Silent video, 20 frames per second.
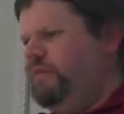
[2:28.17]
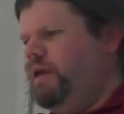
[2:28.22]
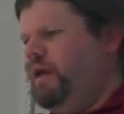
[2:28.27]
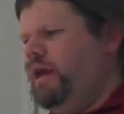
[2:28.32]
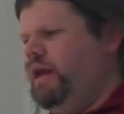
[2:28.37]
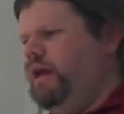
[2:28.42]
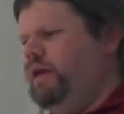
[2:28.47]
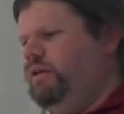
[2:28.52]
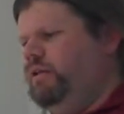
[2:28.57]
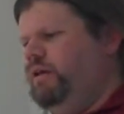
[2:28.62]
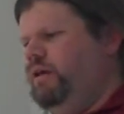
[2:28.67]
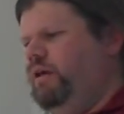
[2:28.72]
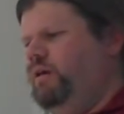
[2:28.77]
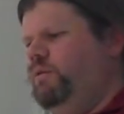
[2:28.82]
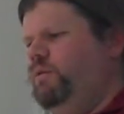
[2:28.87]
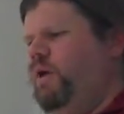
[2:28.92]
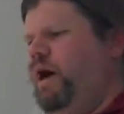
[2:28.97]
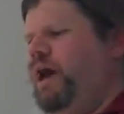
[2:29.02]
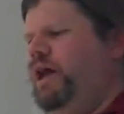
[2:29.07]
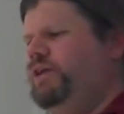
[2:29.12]
And
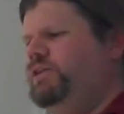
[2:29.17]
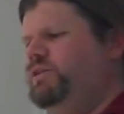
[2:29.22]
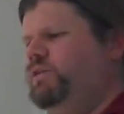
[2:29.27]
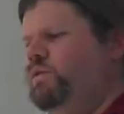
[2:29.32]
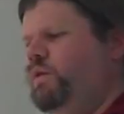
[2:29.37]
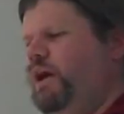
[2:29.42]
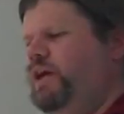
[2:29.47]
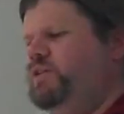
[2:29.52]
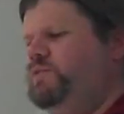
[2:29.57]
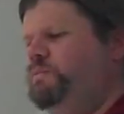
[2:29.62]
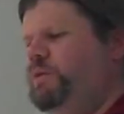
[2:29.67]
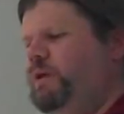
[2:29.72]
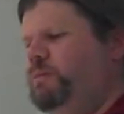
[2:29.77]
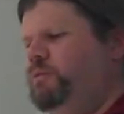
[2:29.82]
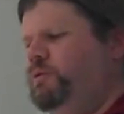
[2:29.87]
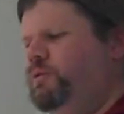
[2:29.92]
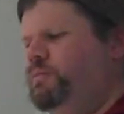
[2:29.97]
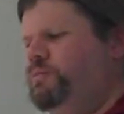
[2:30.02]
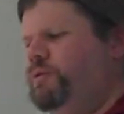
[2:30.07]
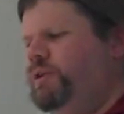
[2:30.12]
wise
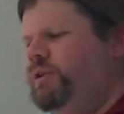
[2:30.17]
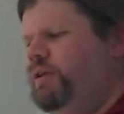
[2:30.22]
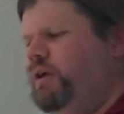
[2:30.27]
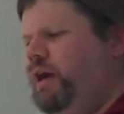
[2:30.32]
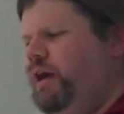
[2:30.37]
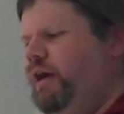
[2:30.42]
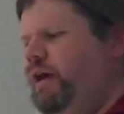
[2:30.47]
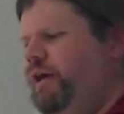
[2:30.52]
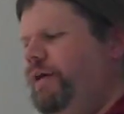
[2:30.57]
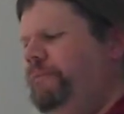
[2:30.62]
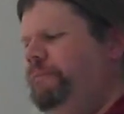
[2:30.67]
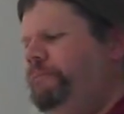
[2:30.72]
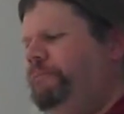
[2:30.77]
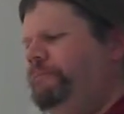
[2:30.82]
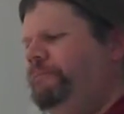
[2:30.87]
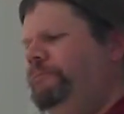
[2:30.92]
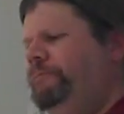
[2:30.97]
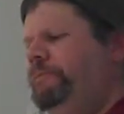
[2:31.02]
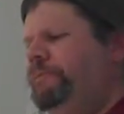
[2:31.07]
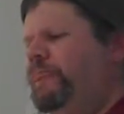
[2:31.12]
people
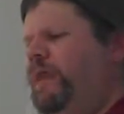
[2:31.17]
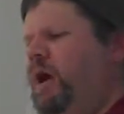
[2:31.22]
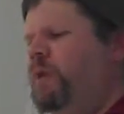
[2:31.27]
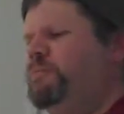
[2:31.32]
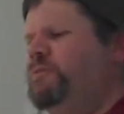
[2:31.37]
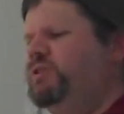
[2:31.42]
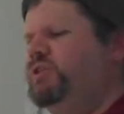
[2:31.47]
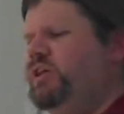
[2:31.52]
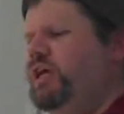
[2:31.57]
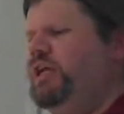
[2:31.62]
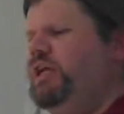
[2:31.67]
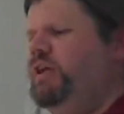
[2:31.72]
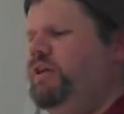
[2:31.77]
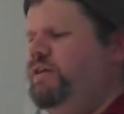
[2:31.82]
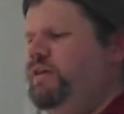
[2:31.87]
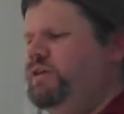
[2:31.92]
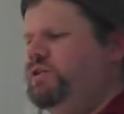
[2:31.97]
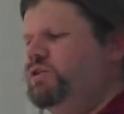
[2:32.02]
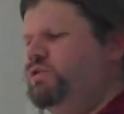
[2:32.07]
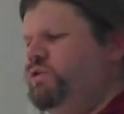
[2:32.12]
are presented
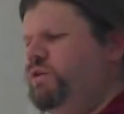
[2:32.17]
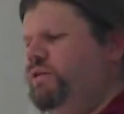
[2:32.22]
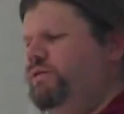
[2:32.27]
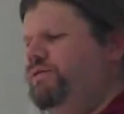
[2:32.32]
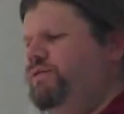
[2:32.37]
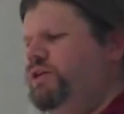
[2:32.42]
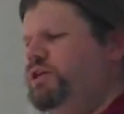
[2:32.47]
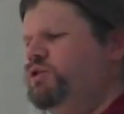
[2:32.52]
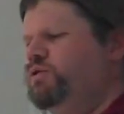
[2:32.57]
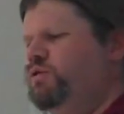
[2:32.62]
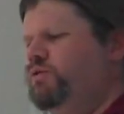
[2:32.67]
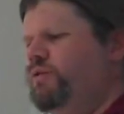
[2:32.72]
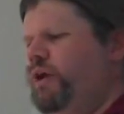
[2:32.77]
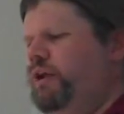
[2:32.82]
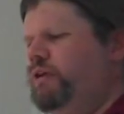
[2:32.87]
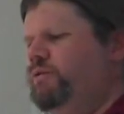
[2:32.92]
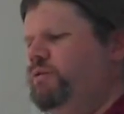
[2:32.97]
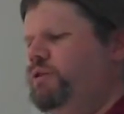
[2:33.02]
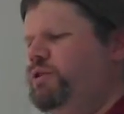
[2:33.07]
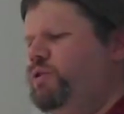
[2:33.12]
in this sort of visual
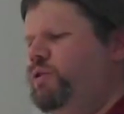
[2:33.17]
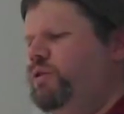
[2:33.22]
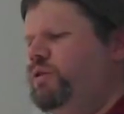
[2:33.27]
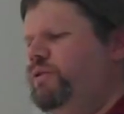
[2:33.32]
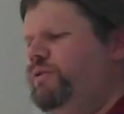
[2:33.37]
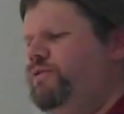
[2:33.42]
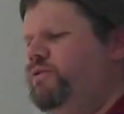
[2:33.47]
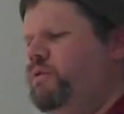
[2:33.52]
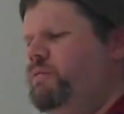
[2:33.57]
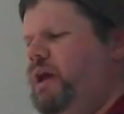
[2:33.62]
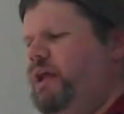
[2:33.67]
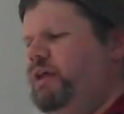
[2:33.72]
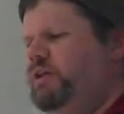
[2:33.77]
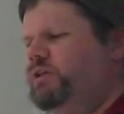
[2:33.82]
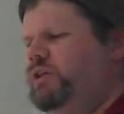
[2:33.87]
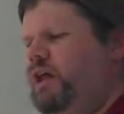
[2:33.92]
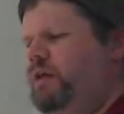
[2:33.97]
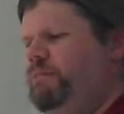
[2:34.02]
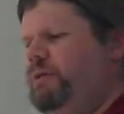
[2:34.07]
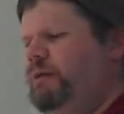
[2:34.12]
rhetorical format.
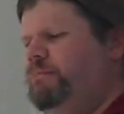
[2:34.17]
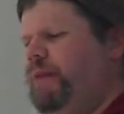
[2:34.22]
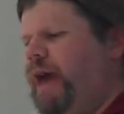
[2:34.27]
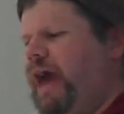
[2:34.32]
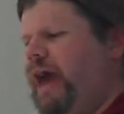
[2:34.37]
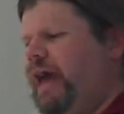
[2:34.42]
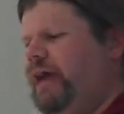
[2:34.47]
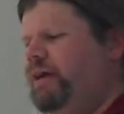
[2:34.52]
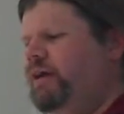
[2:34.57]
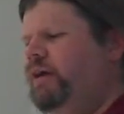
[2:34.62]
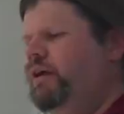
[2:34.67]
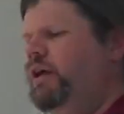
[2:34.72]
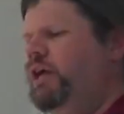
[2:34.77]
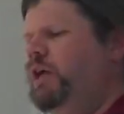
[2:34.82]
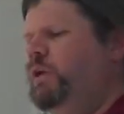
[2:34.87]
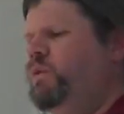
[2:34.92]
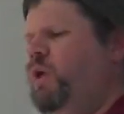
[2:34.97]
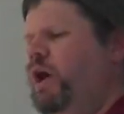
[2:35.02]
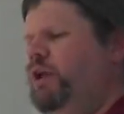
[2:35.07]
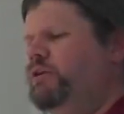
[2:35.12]
He's got a big bag.
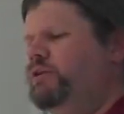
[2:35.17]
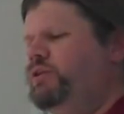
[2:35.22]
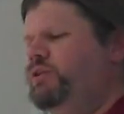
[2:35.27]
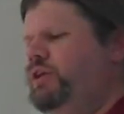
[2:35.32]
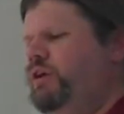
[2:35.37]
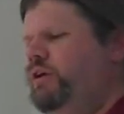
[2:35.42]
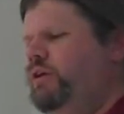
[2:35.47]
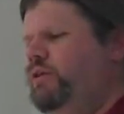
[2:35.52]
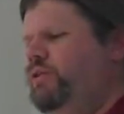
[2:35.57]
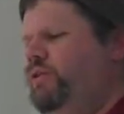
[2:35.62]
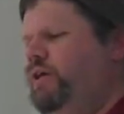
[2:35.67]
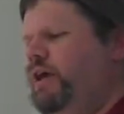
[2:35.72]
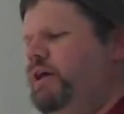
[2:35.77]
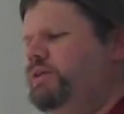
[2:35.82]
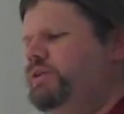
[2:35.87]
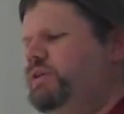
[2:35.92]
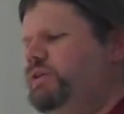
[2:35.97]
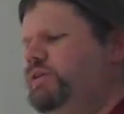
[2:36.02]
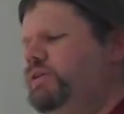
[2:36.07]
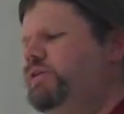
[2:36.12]
He wanders the earth. He
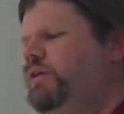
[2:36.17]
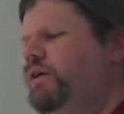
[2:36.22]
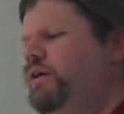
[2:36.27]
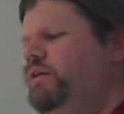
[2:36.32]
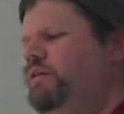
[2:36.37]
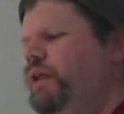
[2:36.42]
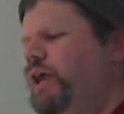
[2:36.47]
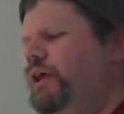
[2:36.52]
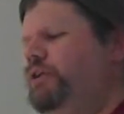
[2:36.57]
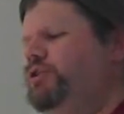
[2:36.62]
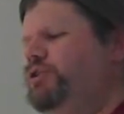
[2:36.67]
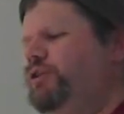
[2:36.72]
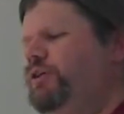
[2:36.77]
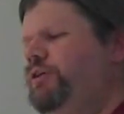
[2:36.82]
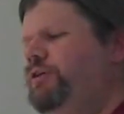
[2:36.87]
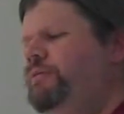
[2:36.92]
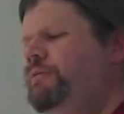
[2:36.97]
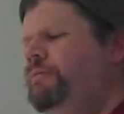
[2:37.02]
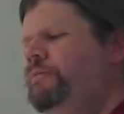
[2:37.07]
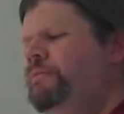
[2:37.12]
has his
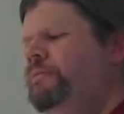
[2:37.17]
lantern.